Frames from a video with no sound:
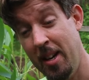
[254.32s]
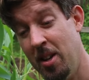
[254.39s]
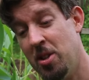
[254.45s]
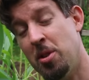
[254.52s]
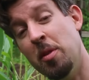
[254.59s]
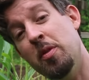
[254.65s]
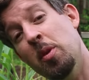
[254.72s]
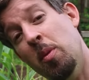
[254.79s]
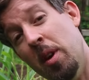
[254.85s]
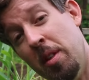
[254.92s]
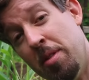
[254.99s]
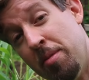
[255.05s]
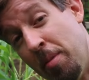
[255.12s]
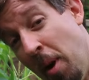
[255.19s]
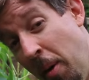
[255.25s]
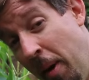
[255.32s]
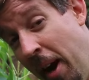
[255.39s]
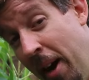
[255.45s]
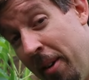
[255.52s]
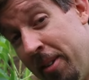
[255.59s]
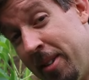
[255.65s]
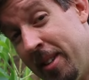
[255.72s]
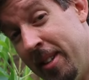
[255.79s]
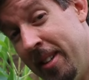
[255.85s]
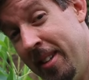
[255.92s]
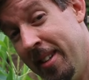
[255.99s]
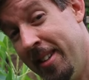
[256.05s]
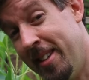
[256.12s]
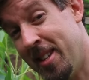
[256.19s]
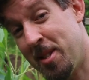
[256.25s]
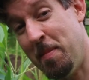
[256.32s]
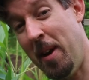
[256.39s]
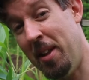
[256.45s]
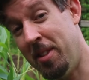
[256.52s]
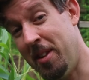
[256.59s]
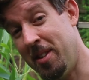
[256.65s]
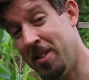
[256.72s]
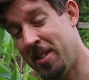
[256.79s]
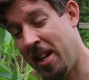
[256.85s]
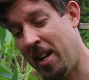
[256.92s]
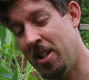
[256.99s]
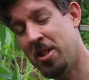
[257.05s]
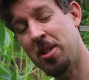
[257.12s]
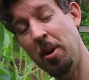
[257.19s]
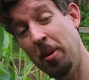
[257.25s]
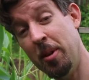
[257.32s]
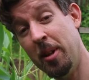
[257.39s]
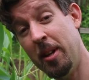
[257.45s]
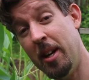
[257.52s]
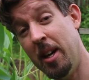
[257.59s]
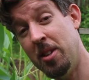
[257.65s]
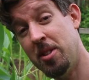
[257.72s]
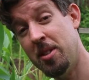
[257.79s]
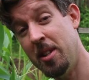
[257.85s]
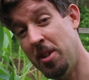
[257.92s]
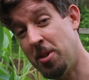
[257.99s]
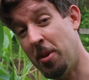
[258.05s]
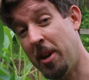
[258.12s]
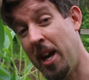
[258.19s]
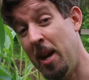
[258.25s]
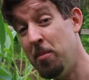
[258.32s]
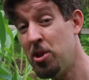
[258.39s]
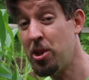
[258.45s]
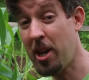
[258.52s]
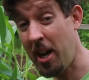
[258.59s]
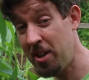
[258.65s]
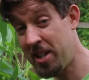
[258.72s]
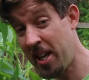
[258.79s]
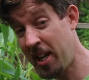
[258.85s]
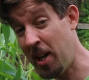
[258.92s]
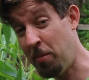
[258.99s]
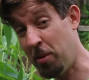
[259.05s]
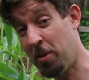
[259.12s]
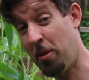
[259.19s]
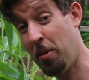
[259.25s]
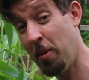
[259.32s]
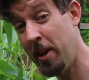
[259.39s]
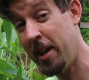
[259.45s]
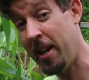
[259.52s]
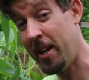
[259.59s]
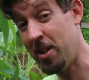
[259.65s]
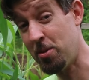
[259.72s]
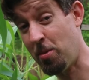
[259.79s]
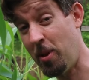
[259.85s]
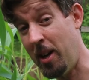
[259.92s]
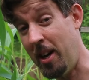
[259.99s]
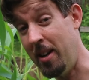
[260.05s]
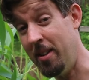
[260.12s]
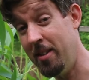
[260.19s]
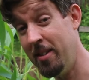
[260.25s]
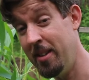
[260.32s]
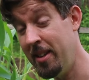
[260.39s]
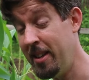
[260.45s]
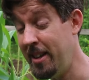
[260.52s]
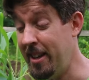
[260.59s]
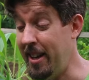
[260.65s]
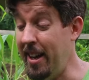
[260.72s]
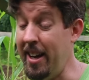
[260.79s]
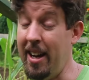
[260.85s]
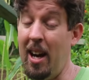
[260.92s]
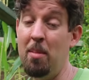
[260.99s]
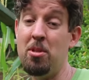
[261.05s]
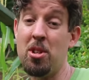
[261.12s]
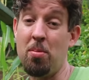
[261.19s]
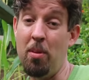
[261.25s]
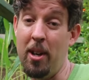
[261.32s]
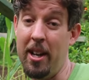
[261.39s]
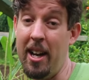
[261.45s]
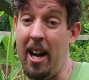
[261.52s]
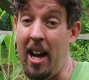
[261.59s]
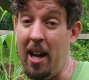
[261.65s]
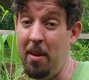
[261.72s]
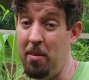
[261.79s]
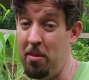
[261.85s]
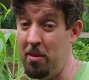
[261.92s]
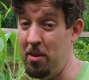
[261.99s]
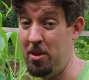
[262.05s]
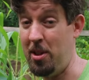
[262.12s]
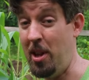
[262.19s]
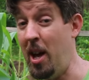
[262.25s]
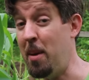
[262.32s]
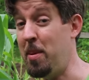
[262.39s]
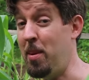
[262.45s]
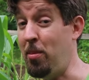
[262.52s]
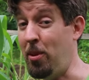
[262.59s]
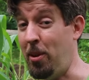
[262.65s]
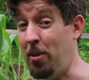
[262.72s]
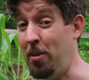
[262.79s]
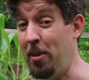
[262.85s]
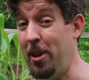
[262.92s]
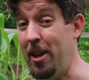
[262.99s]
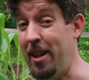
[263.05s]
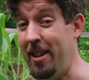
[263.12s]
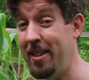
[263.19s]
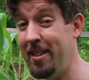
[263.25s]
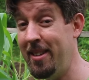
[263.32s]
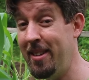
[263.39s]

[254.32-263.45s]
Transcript: So if you want to throw out this method and say it's totally nuts, that's okay, but you got to take it up with Korea as well. Hey, I'm just one guy. There's a lot of people in Korea.